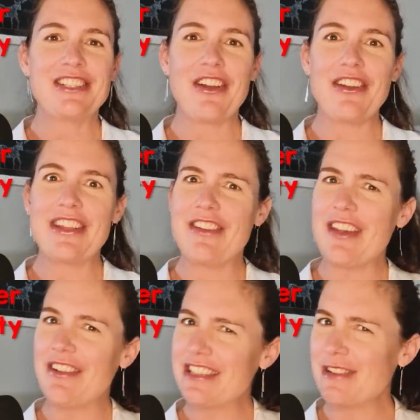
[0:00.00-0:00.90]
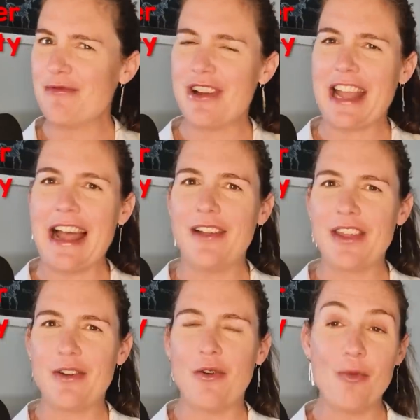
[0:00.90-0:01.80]
So if that one didn't work out,
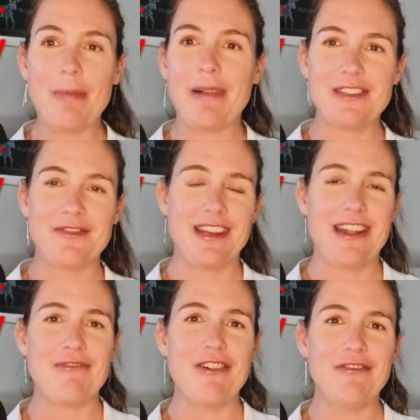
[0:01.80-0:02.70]
then all my plans for the day were